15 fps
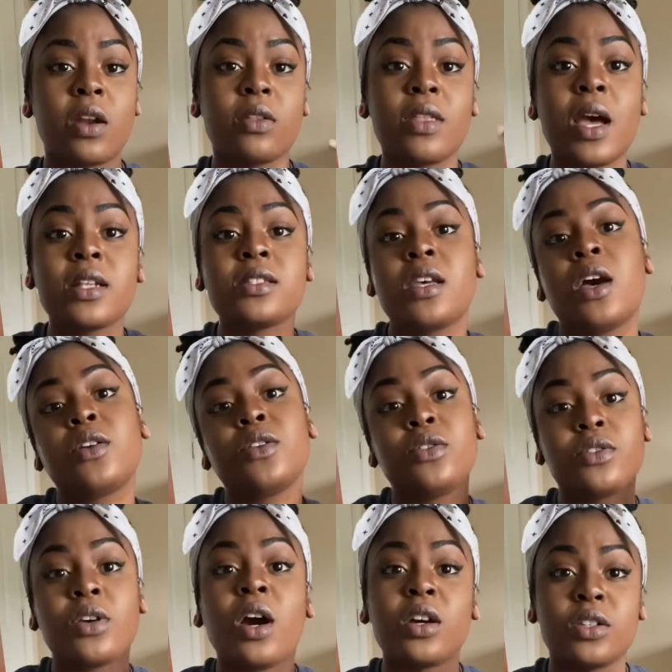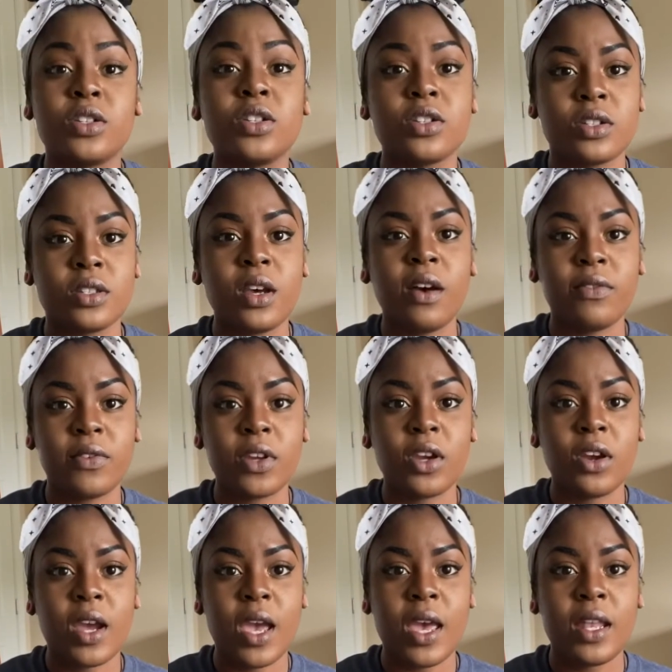That's how you talk to yourself in your
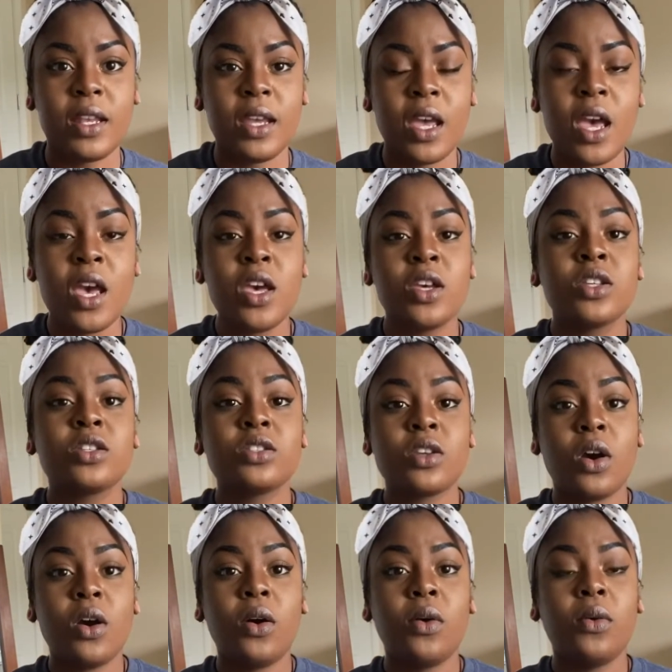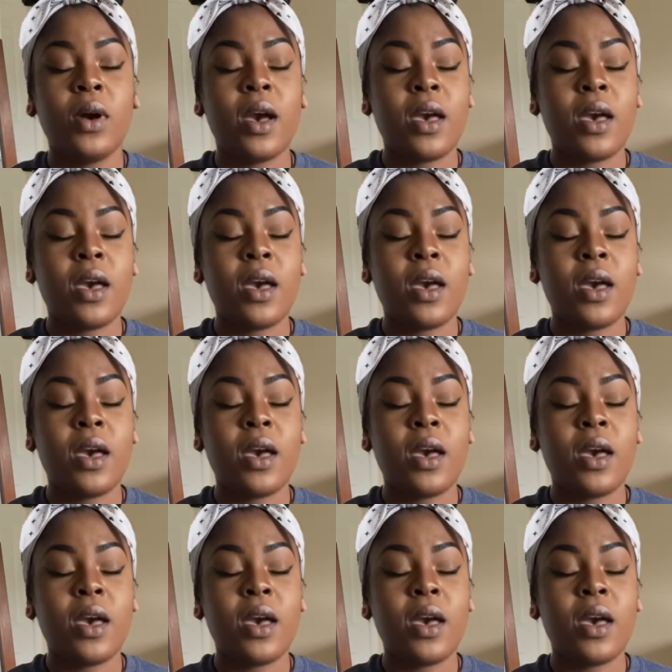head. So